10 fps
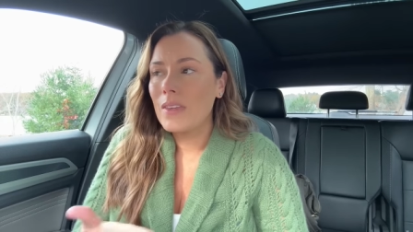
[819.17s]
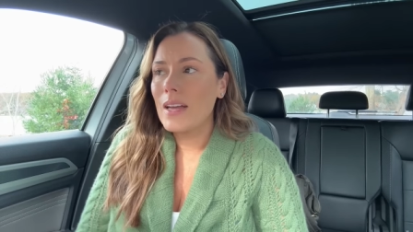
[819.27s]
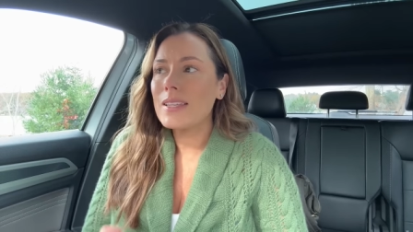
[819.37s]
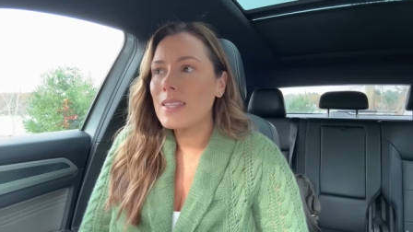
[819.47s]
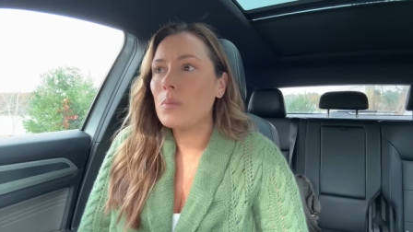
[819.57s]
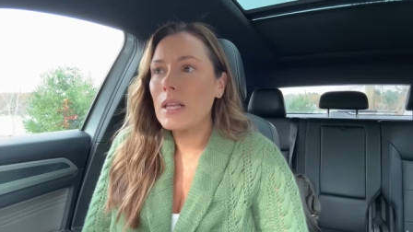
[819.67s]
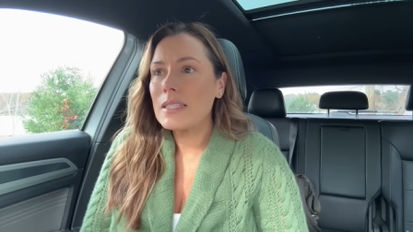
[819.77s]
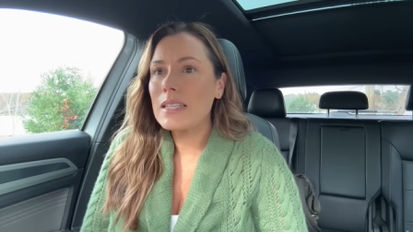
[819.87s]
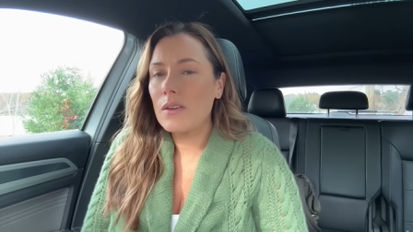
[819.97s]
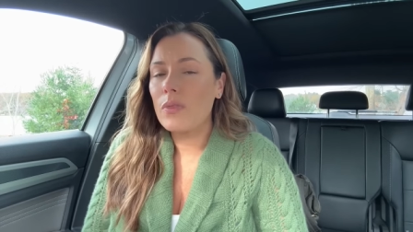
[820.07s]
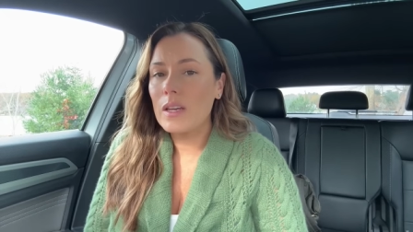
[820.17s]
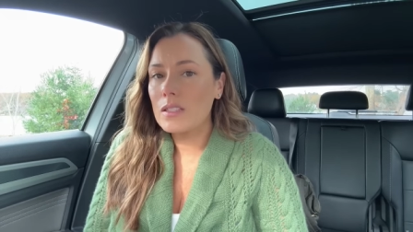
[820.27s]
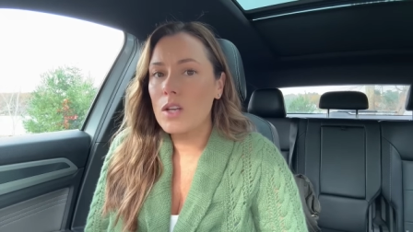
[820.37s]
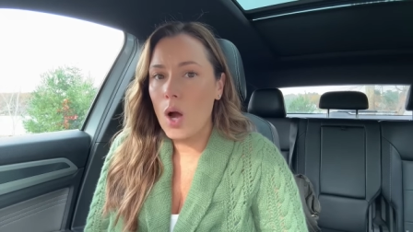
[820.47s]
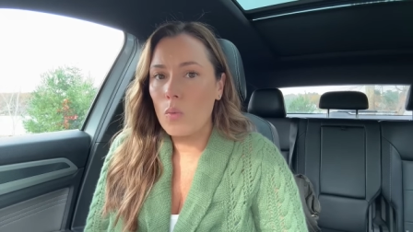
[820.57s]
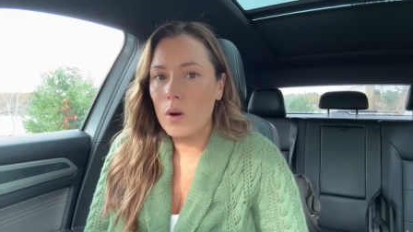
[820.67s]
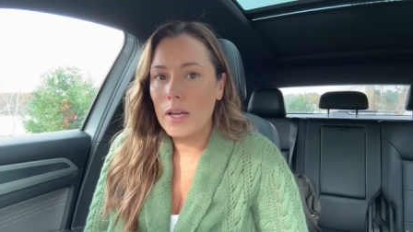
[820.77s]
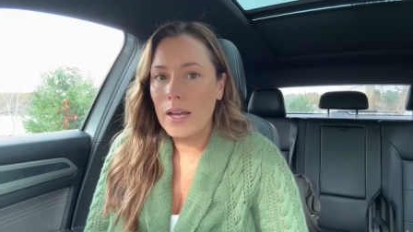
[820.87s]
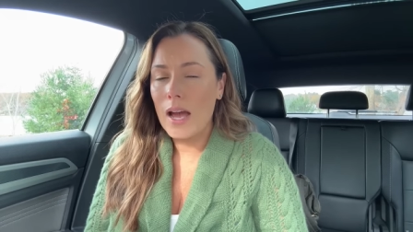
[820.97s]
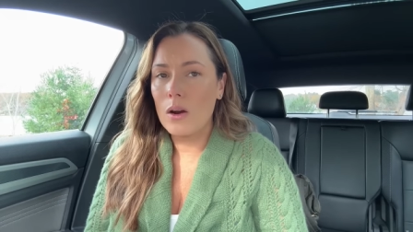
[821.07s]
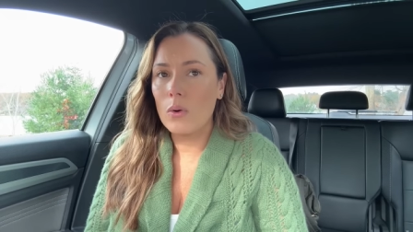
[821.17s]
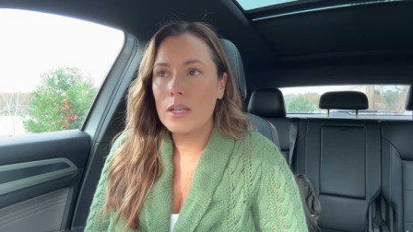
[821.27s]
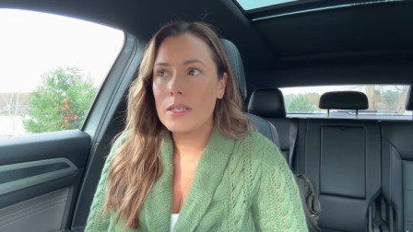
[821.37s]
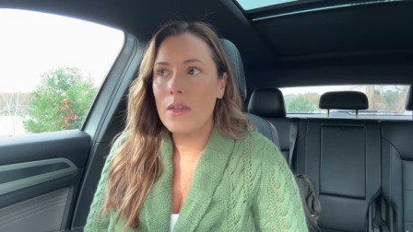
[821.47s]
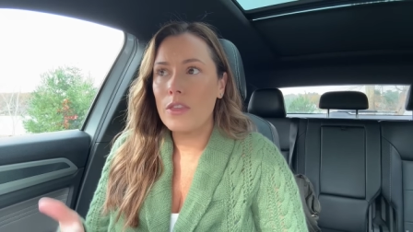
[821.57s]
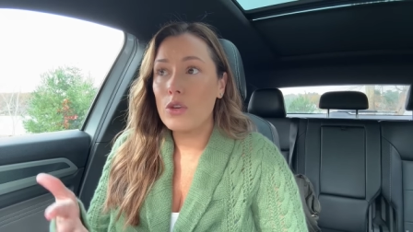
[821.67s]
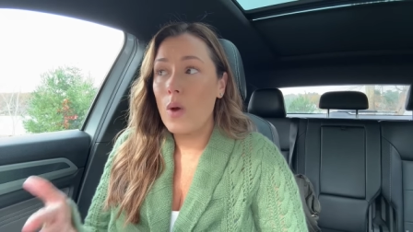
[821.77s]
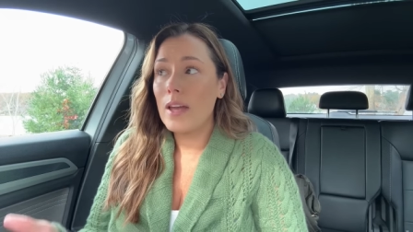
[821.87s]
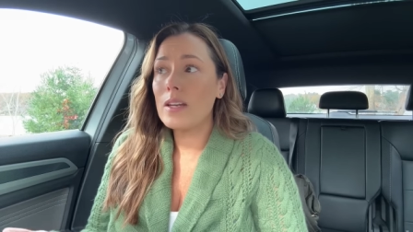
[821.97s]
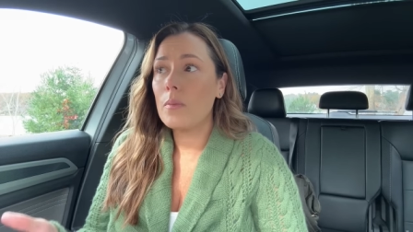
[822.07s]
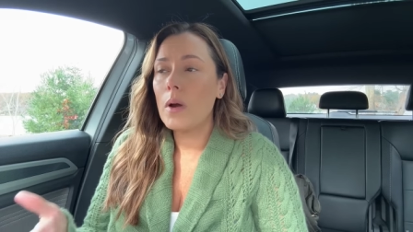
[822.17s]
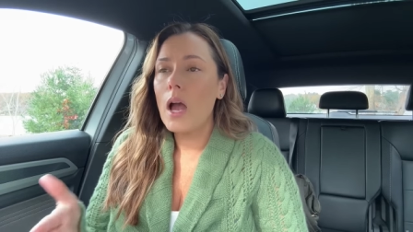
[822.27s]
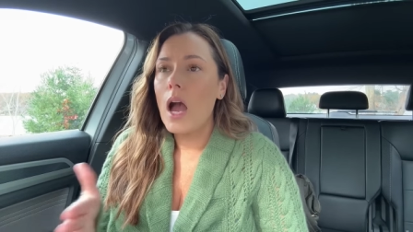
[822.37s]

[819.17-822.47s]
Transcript: That's the blessing of things not working out is that you end up